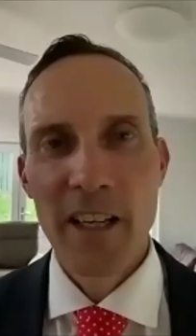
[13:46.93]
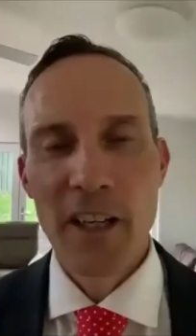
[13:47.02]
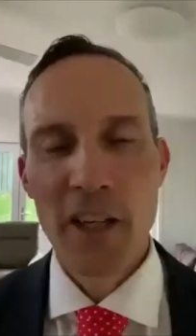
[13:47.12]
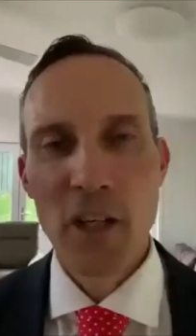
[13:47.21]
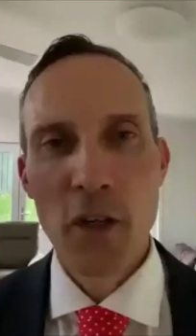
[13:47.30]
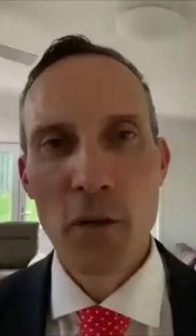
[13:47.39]

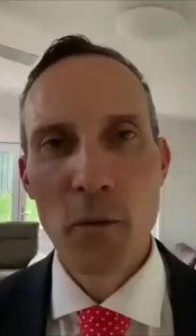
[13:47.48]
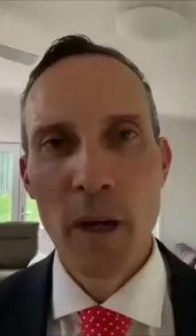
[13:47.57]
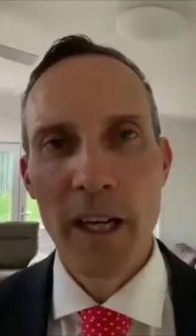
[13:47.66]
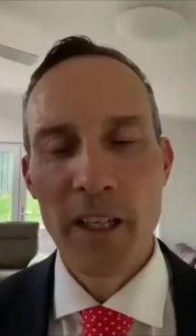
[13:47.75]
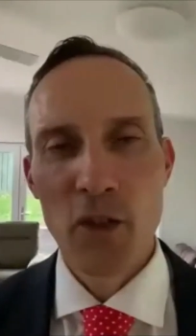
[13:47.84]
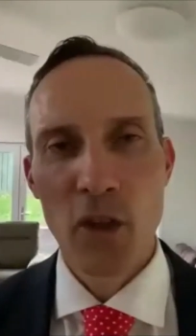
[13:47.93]

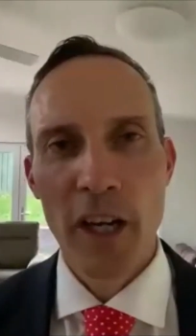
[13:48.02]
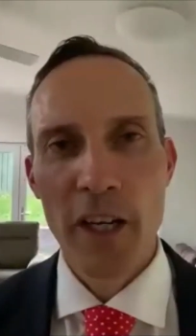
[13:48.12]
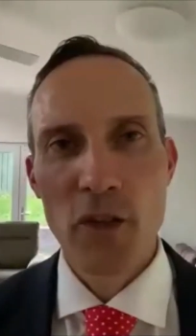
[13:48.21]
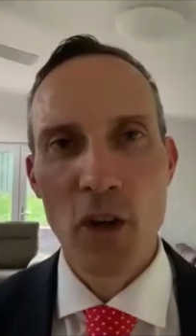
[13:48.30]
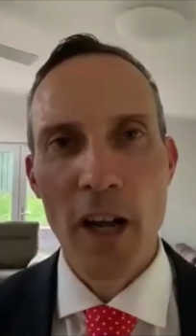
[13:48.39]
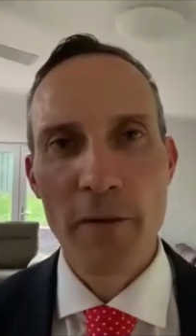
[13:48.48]
you try and
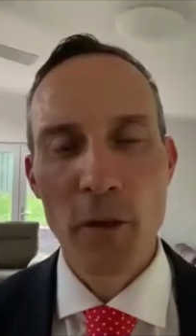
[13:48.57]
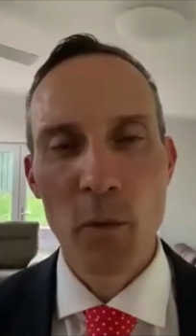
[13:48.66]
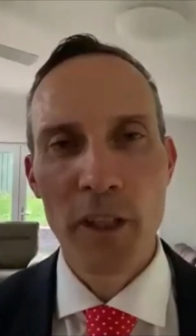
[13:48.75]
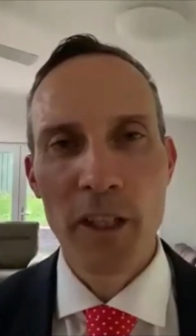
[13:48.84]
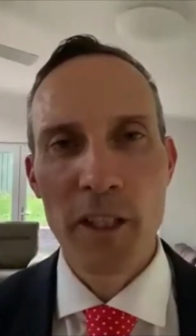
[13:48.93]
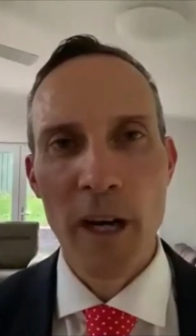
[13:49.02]
drive your
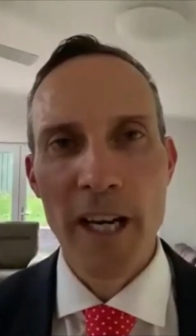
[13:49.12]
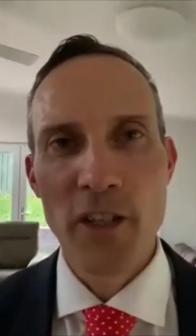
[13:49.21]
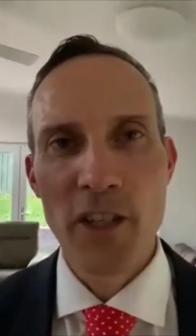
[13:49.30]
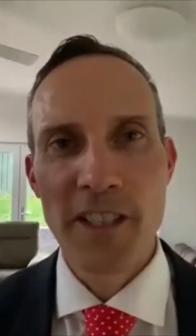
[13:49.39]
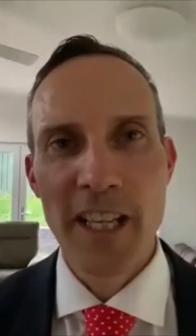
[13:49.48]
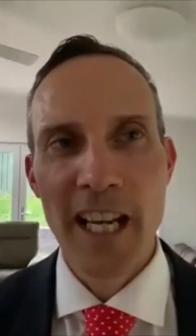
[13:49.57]
workers'
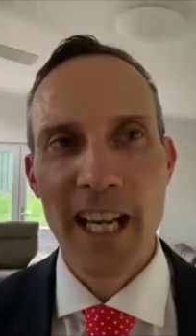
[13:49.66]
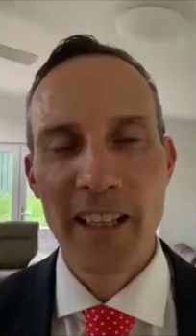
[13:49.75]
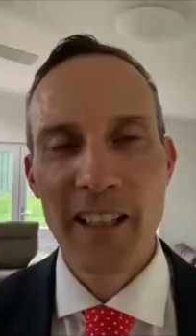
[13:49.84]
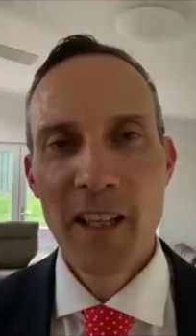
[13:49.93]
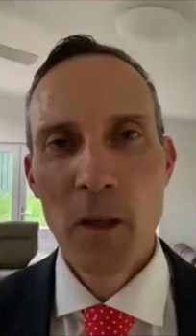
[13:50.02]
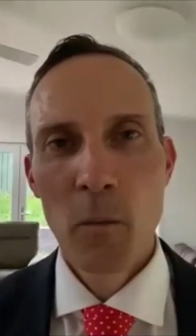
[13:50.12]
wages down